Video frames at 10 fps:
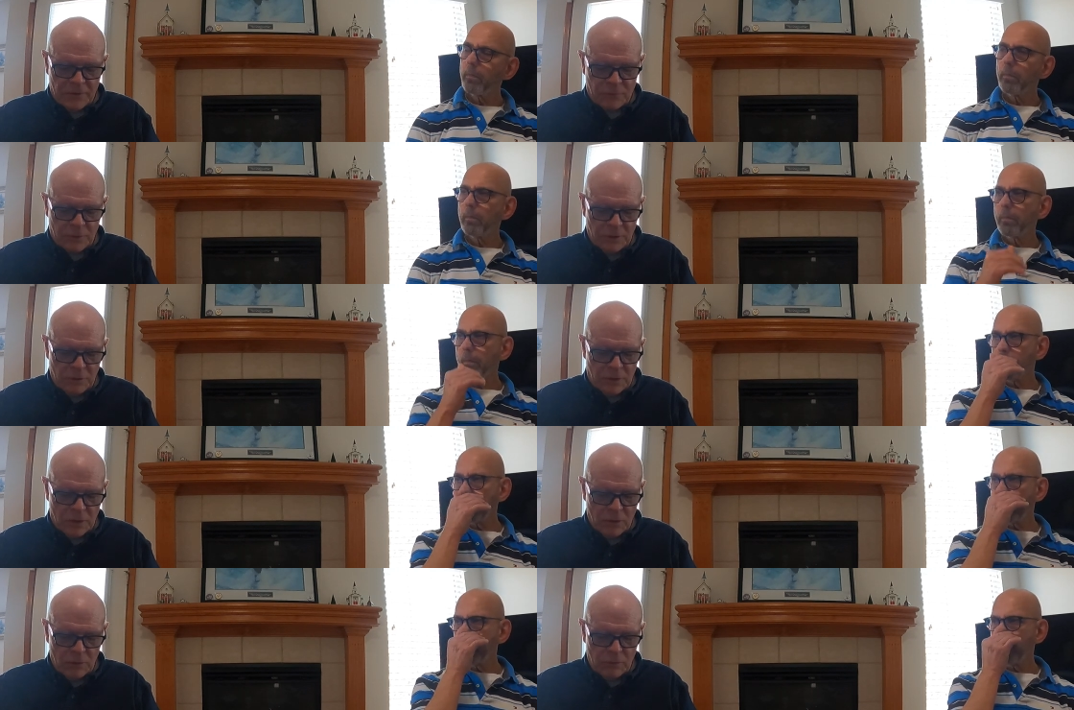Speaker 1: Thus, when you
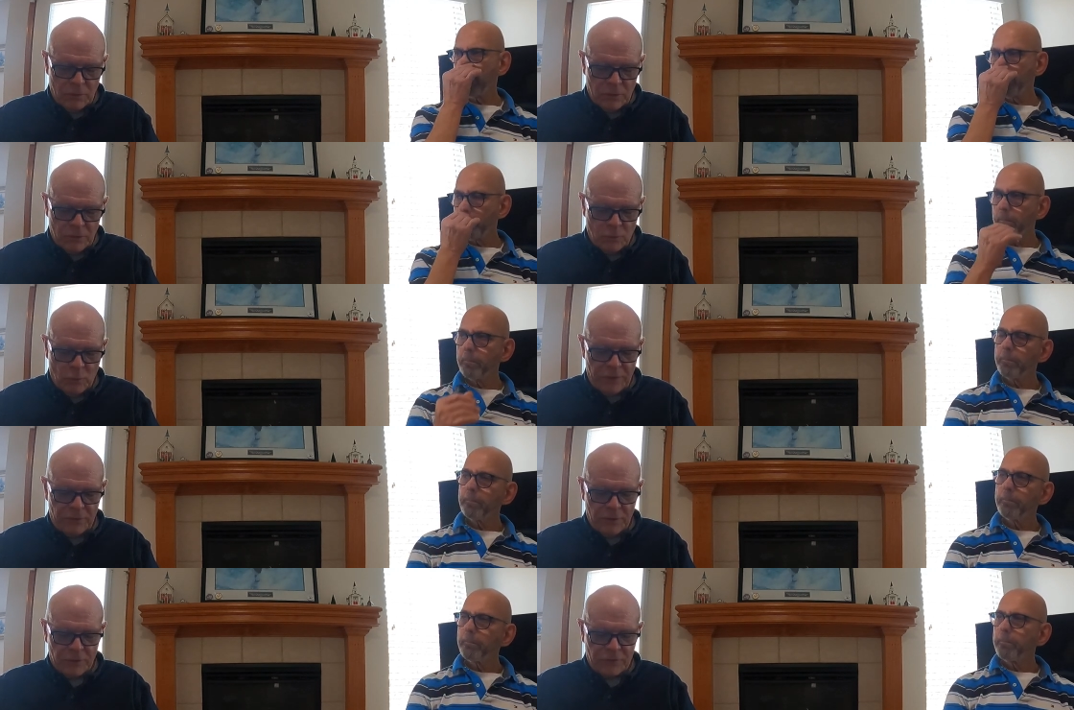go
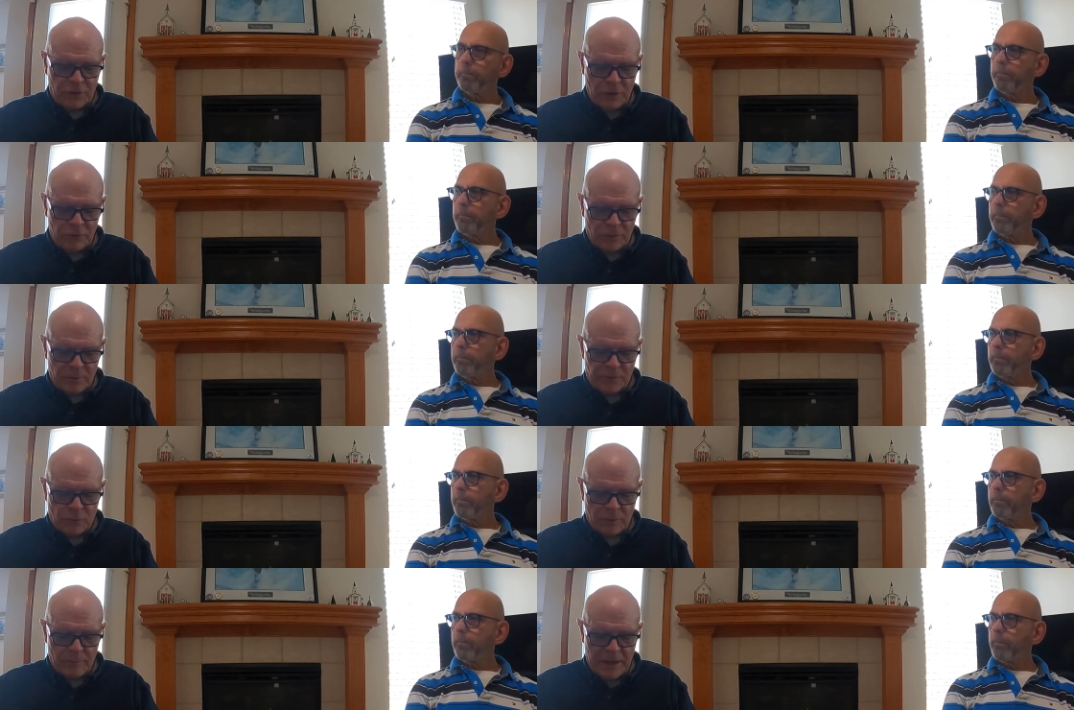with your accuser
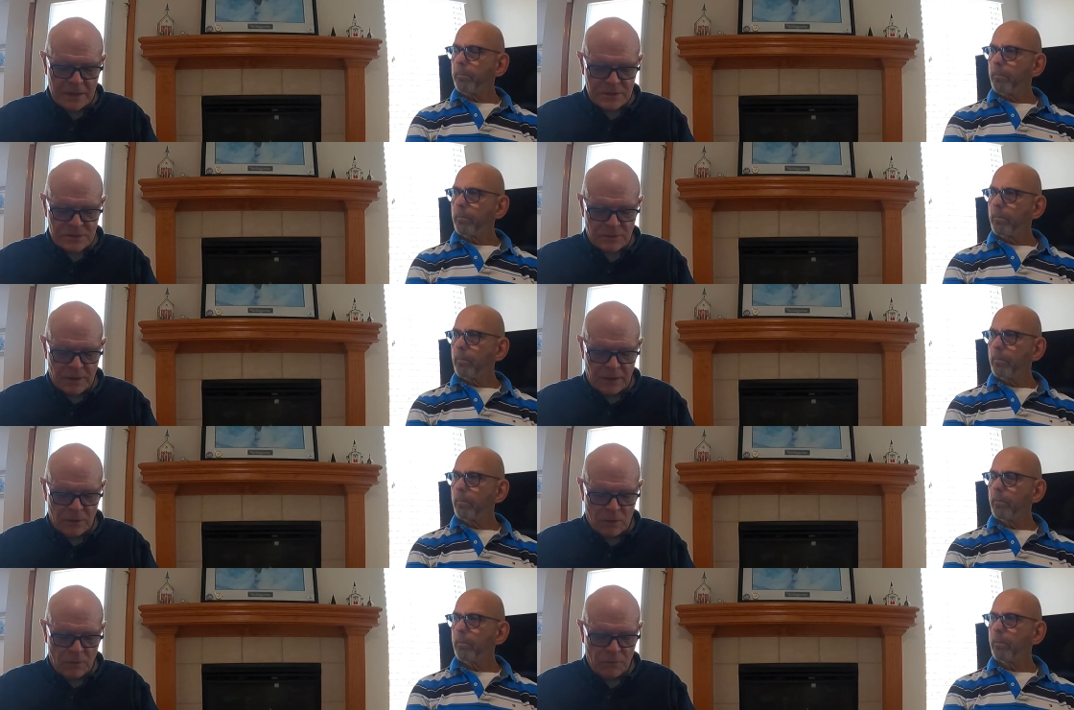before a
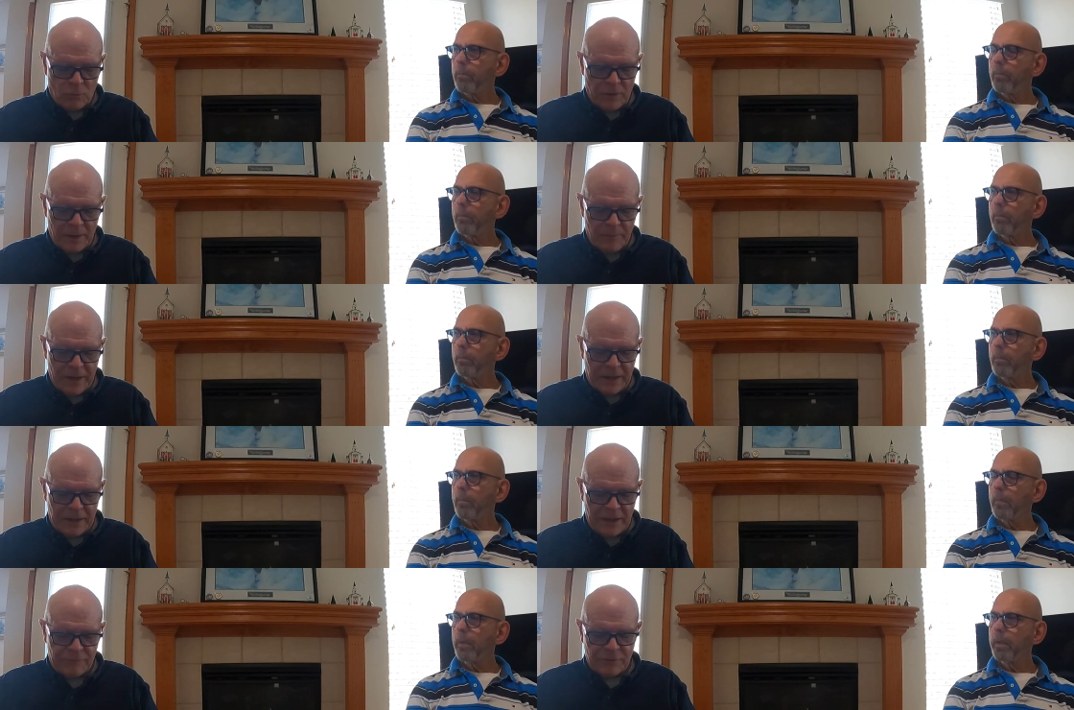magistrate, on the way make
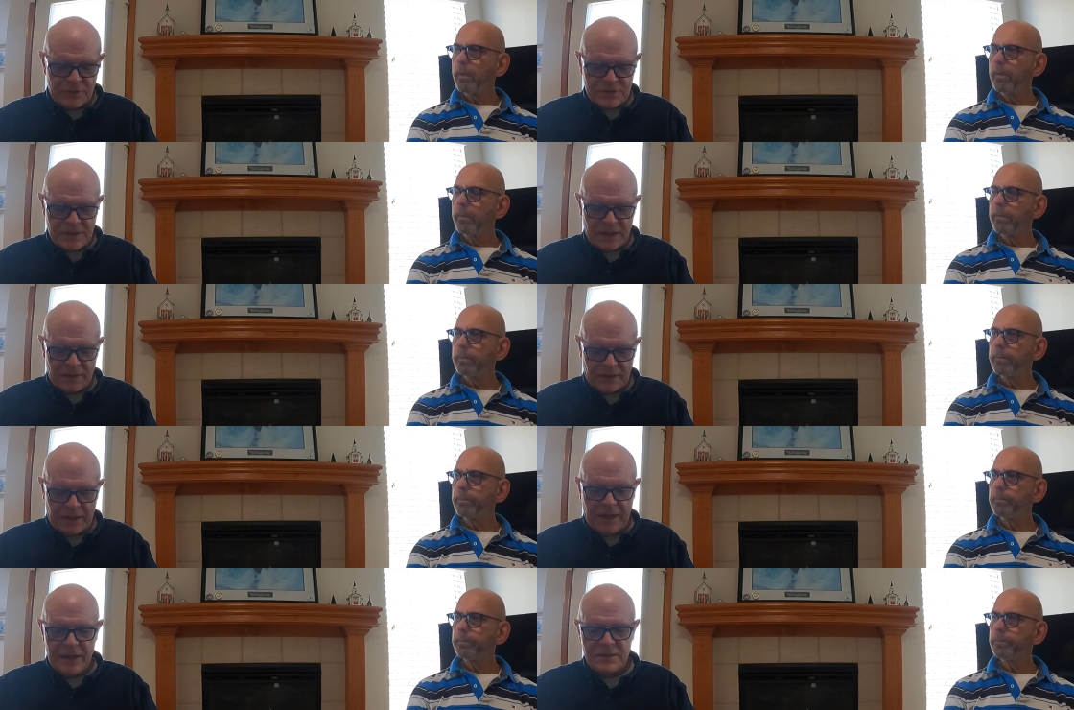an effort to settle the
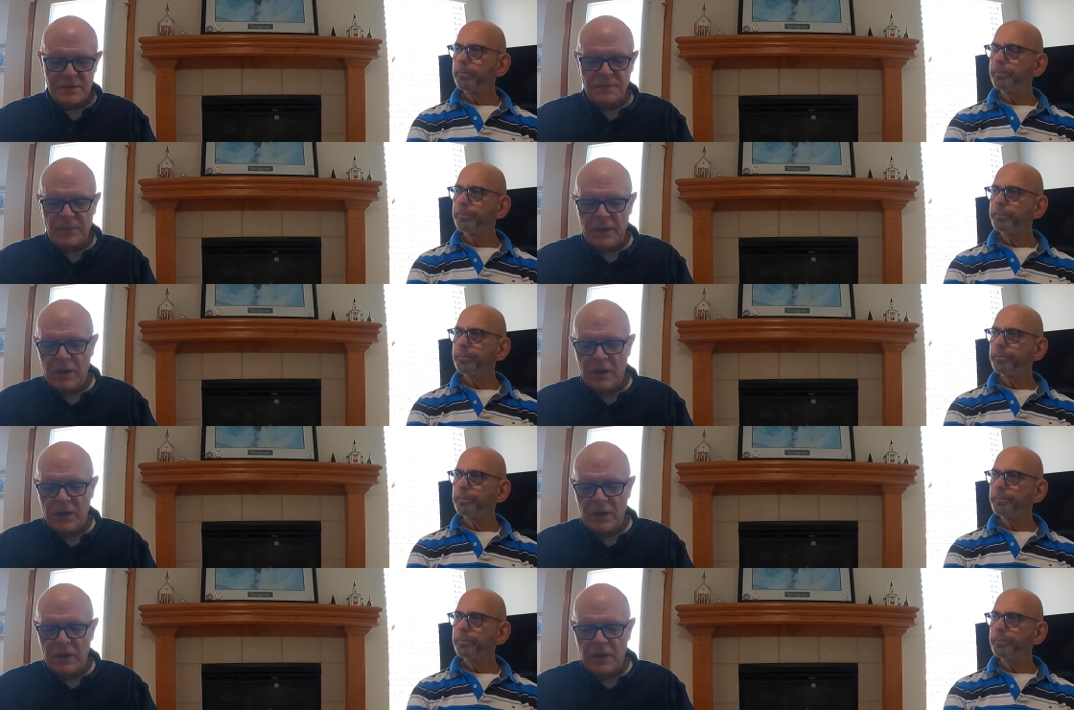case,